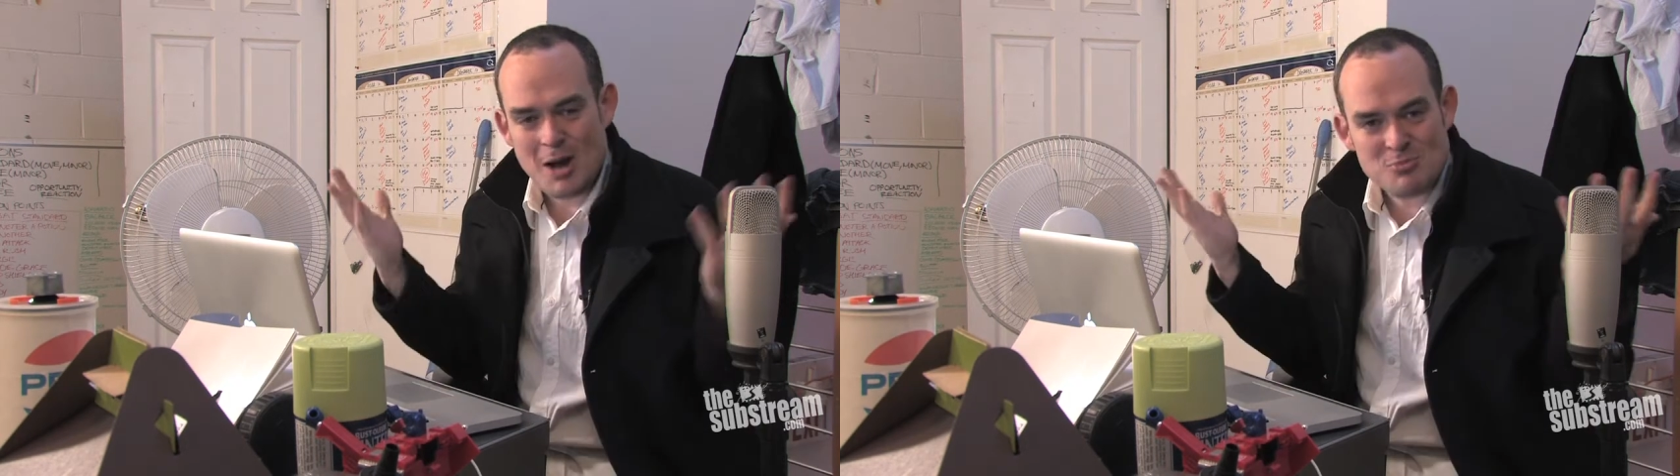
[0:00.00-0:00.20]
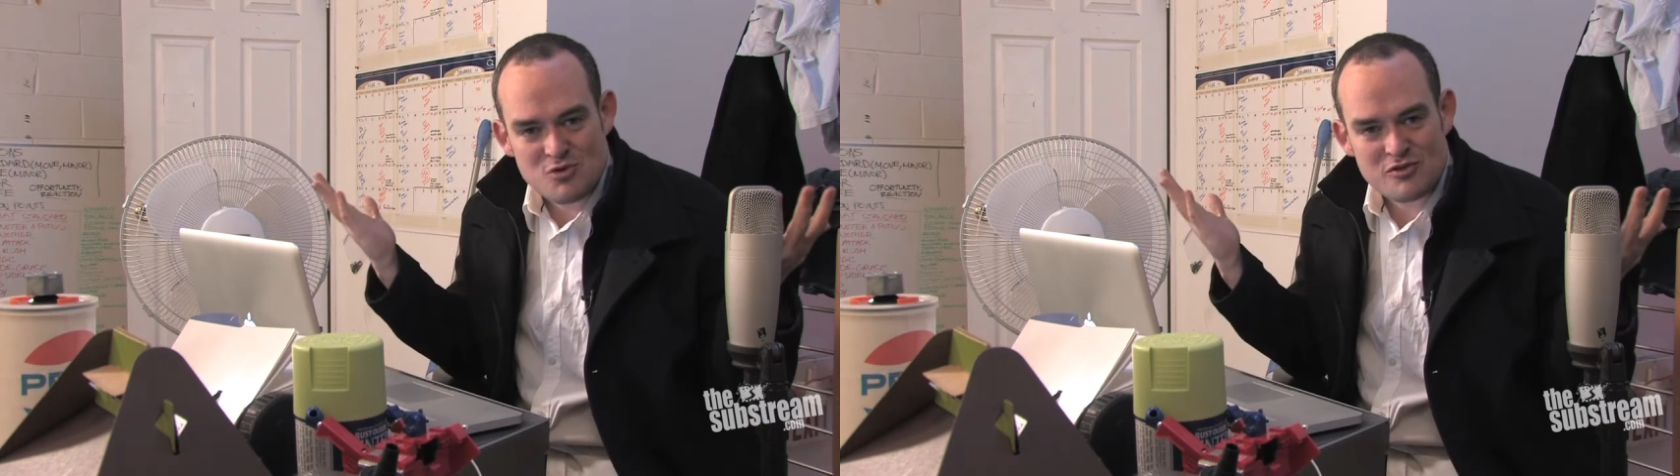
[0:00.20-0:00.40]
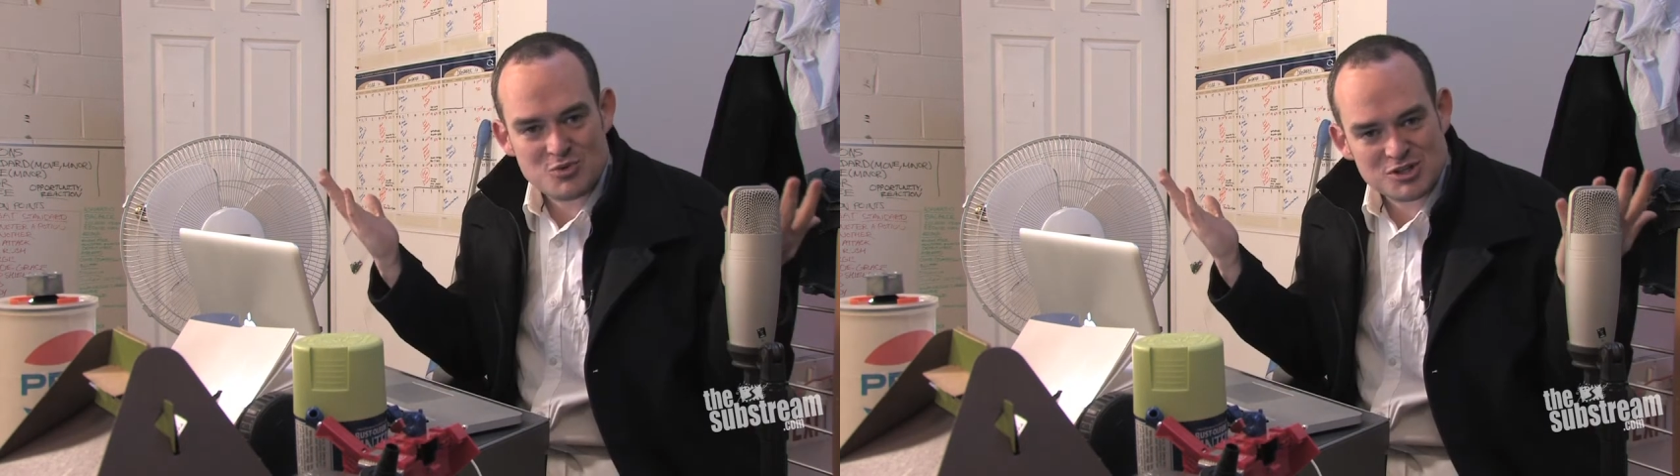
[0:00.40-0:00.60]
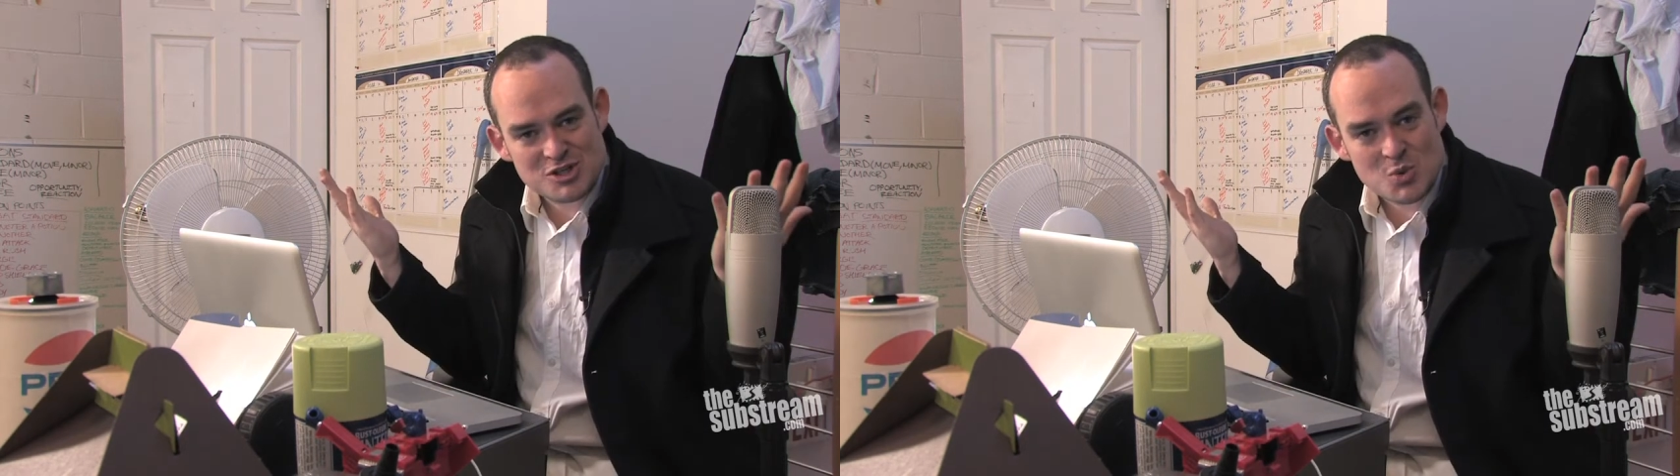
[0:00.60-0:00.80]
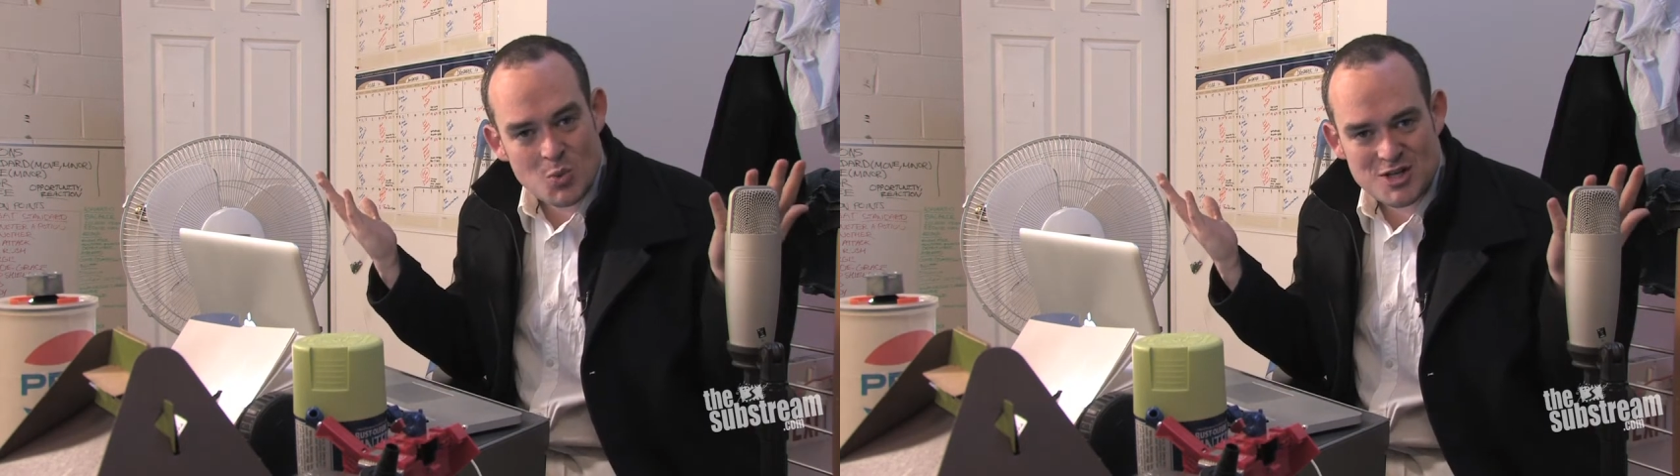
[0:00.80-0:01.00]
A movie that's
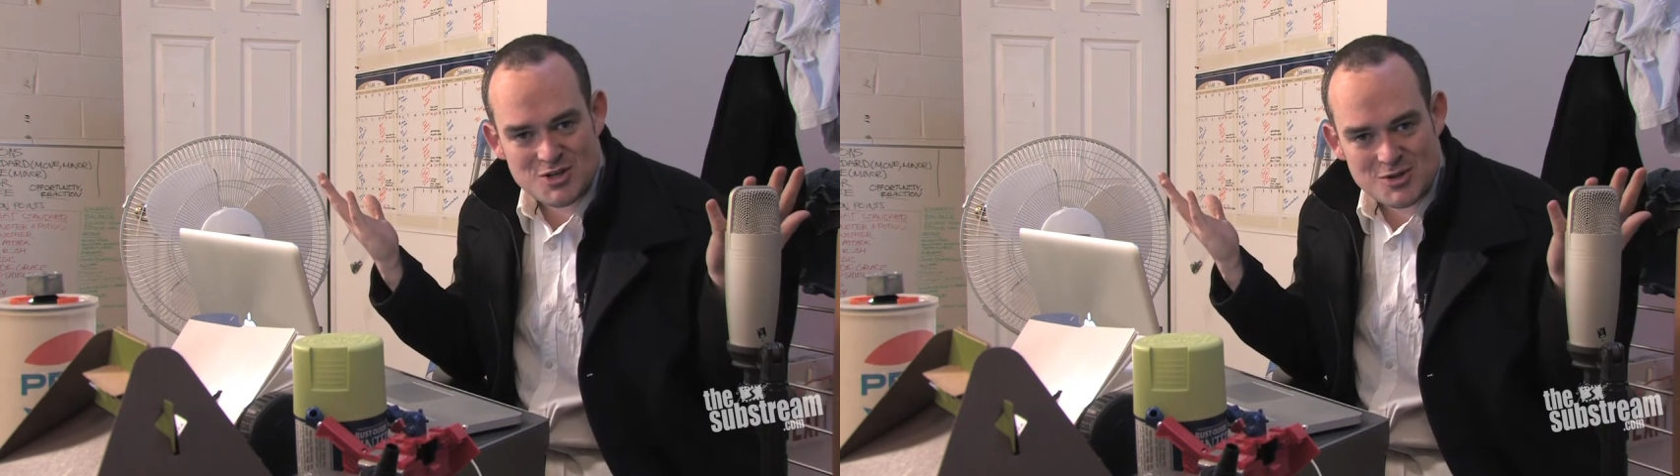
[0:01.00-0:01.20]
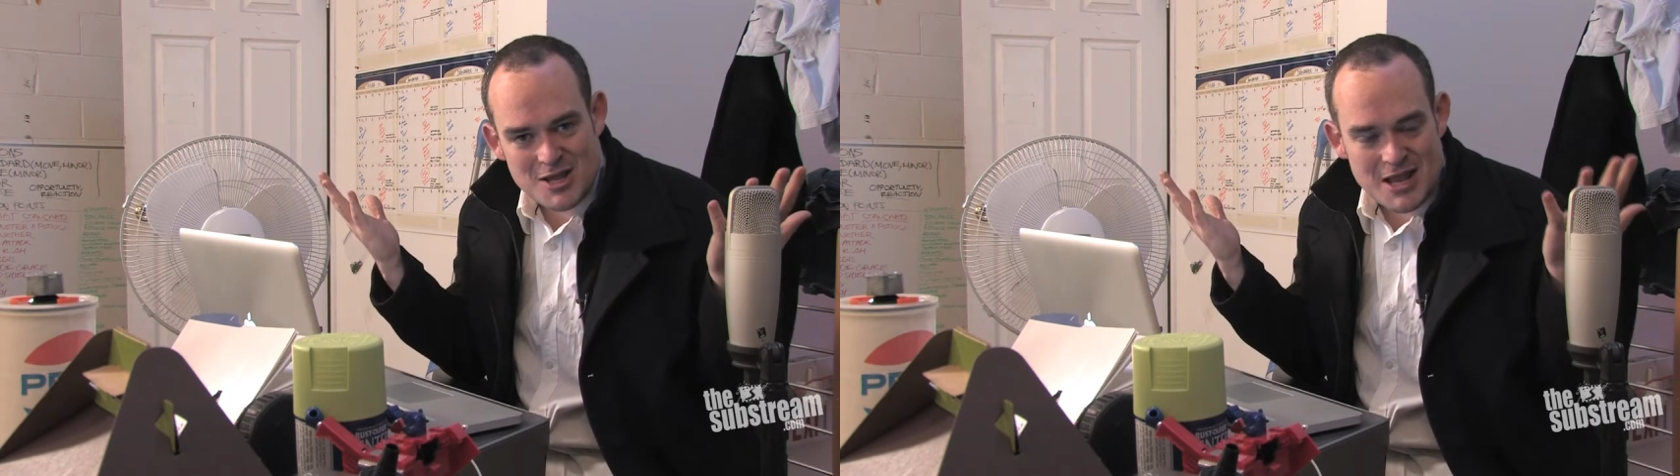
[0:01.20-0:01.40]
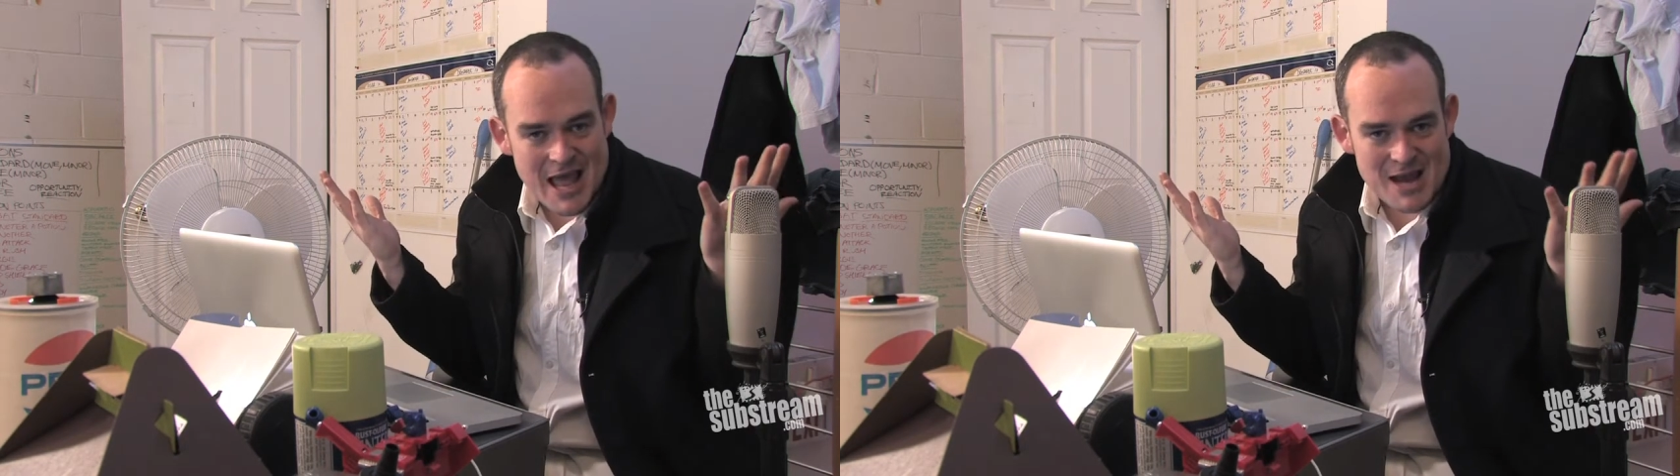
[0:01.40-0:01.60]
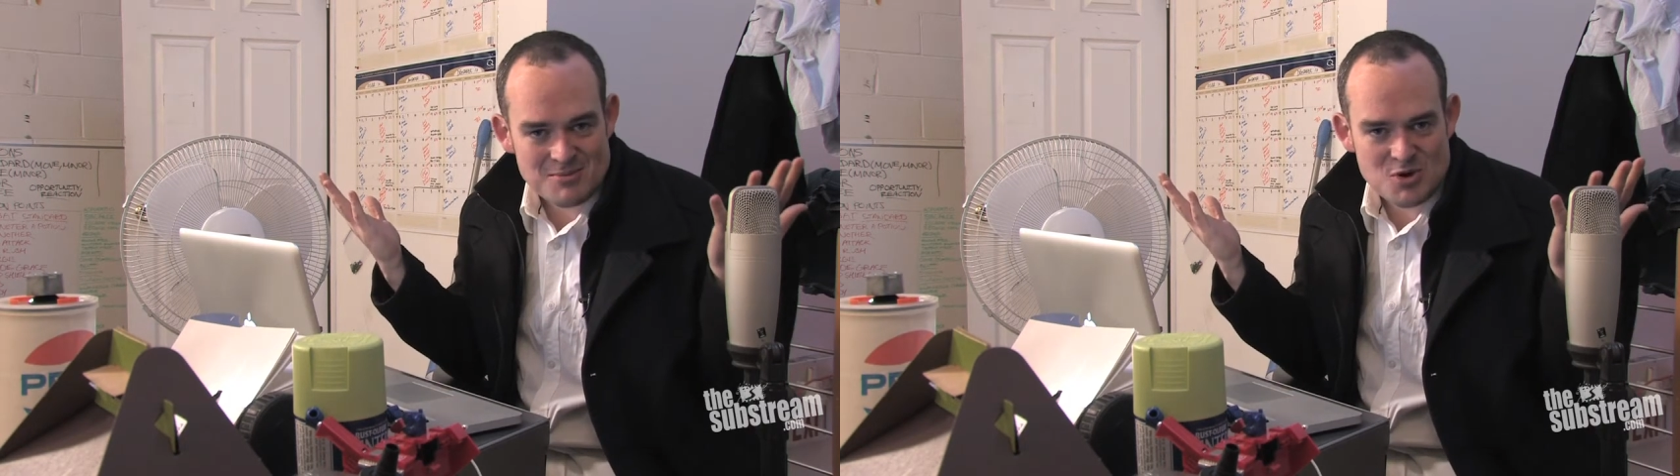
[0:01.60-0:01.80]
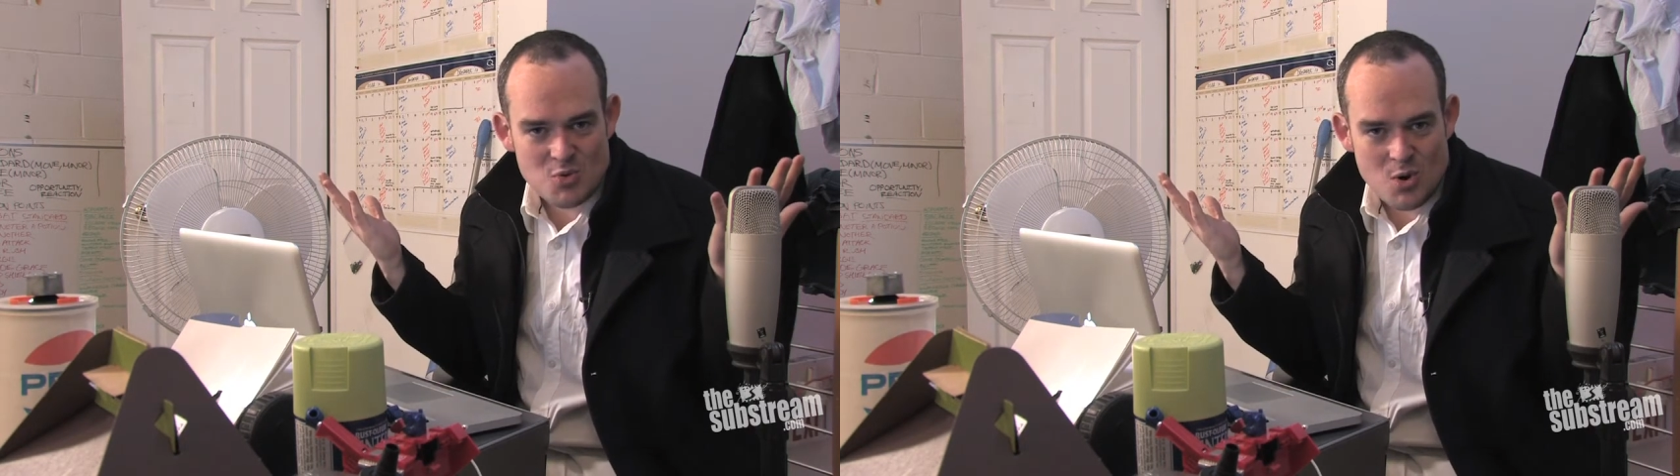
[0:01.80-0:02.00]
gonna win you the
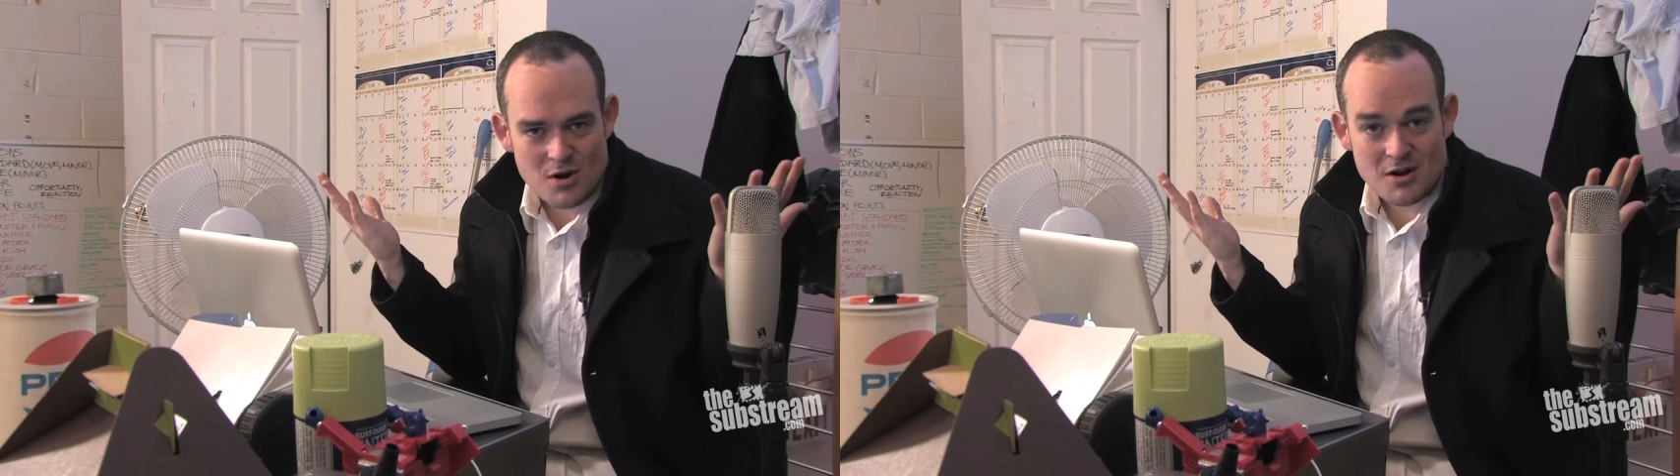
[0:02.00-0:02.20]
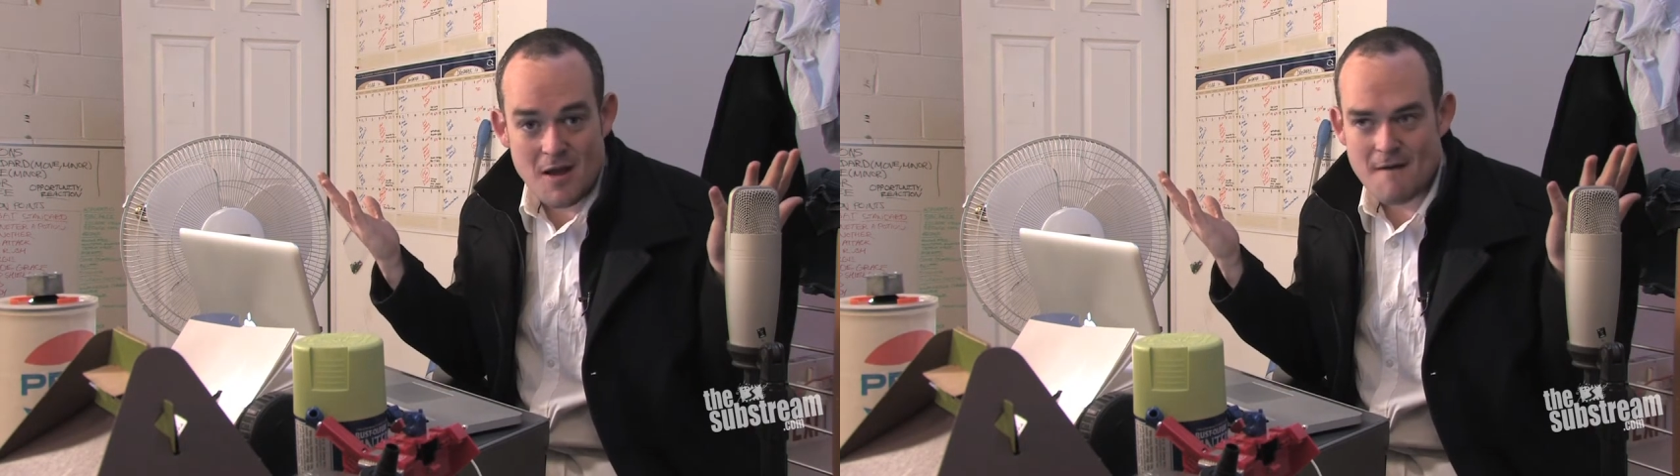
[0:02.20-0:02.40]
Academy Award